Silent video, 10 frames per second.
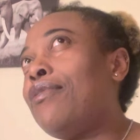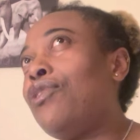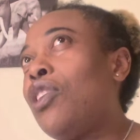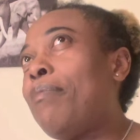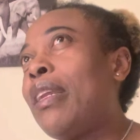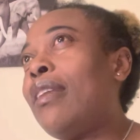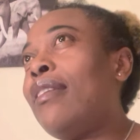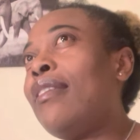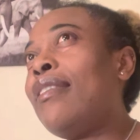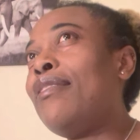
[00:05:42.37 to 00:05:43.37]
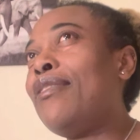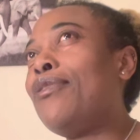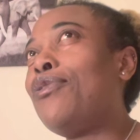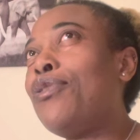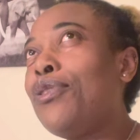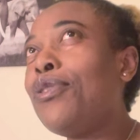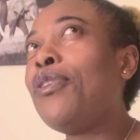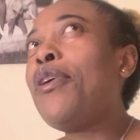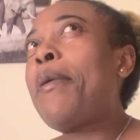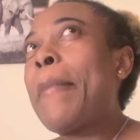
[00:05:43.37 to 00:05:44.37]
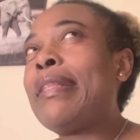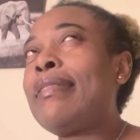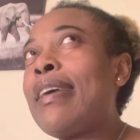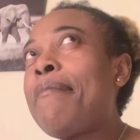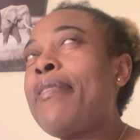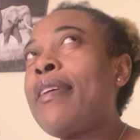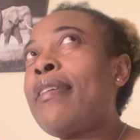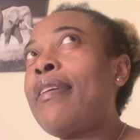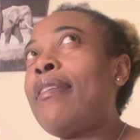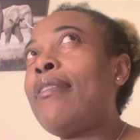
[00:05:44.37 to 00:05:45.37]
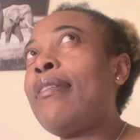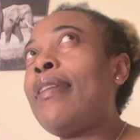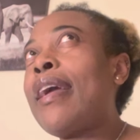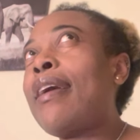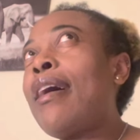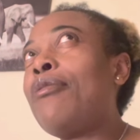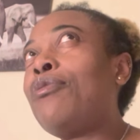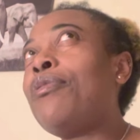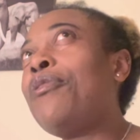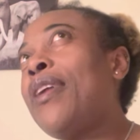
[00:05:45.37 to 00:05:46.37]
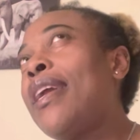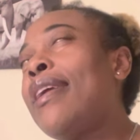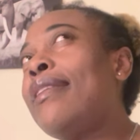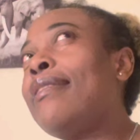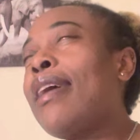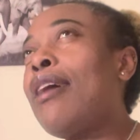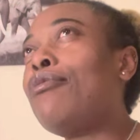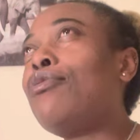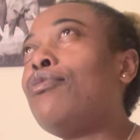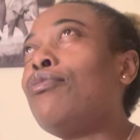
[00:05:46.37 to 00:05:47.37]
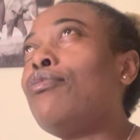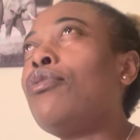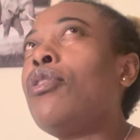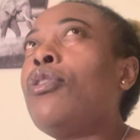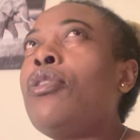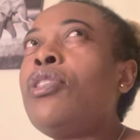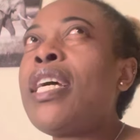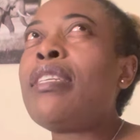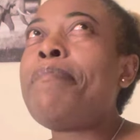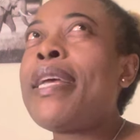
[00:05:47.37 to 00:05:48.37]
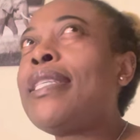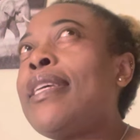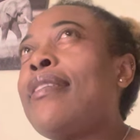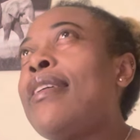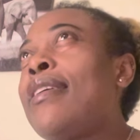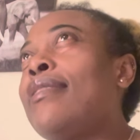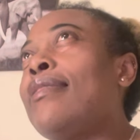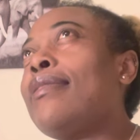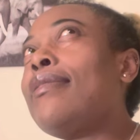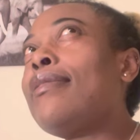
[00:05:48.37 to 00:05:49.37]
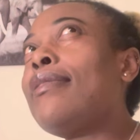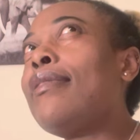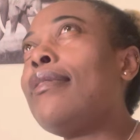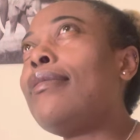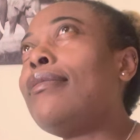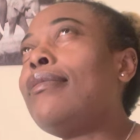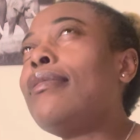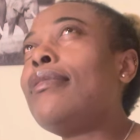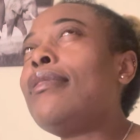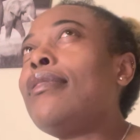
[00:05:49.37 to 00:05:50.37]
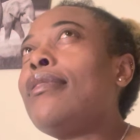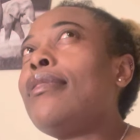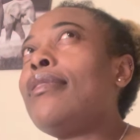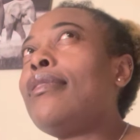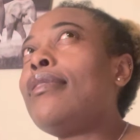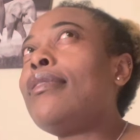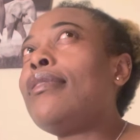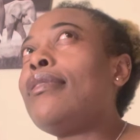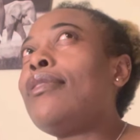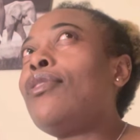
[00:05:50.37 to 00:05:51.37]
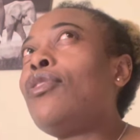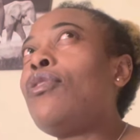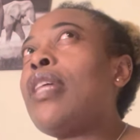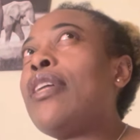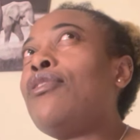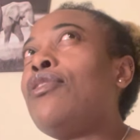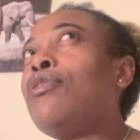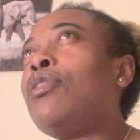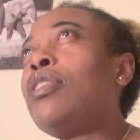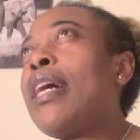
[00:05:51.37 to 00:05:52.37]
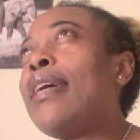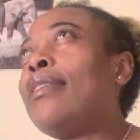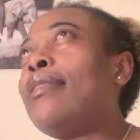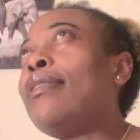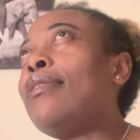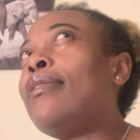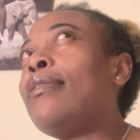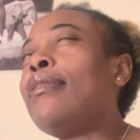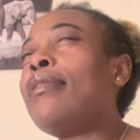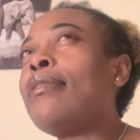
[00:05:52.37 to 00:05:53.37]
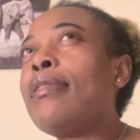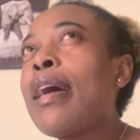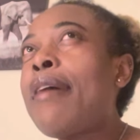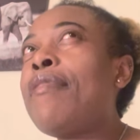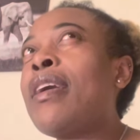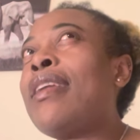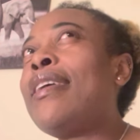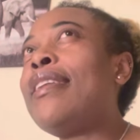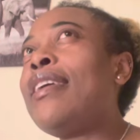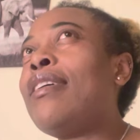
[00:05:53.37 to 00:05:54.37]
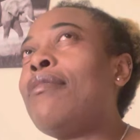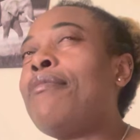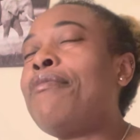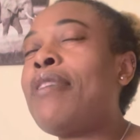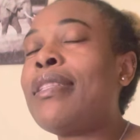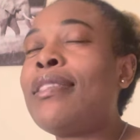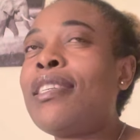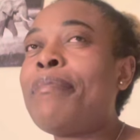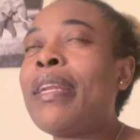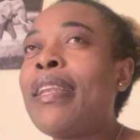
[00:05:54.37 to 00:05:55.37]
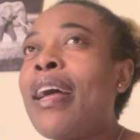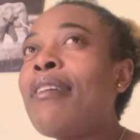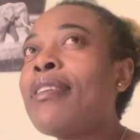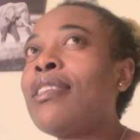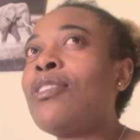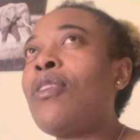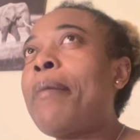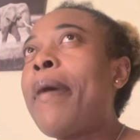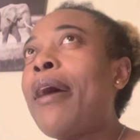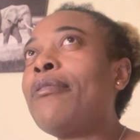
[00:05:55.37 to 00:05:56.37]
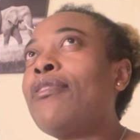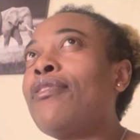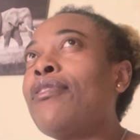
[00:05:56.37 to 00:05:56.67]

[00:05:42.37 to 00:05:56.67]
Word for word: German, you know, to you, but something, you know, like how to greet, how to just basic things, you know, uh, so that you start, you know, having an idea of what German language is all about.